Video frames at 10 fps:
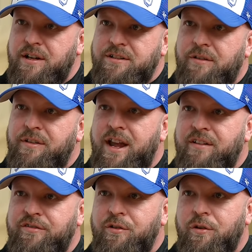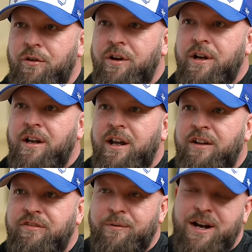So therefore,
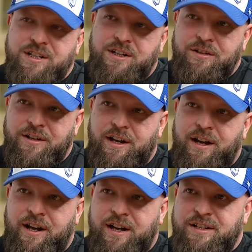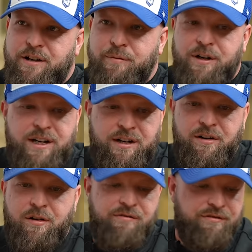if you actually look at an XL Bully, you can
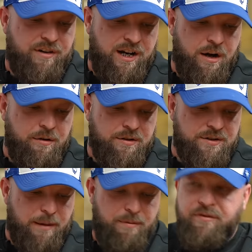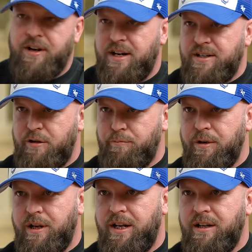line three owners up of an XL
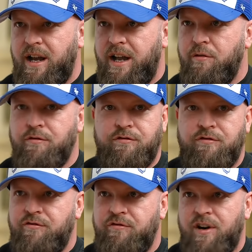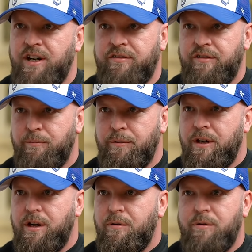Bully and all three of them
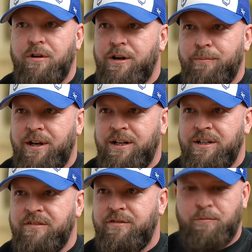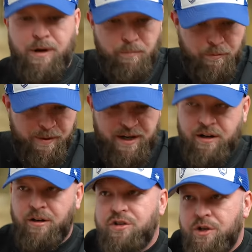would look completely different. One would be a
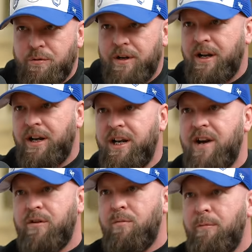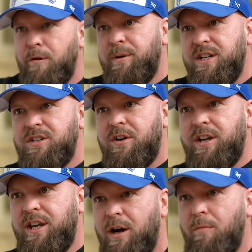lot shorter than the other. One would be
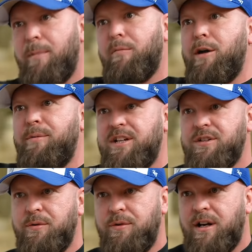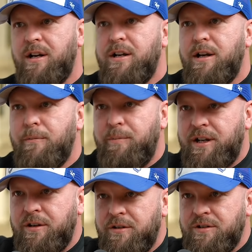stockier. One might be taller,
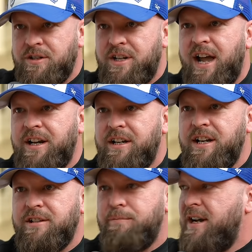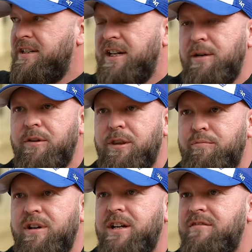because the standard is basically what the
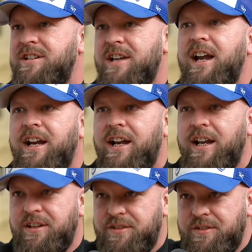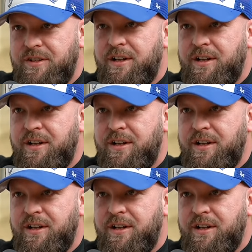breeder is saying it is.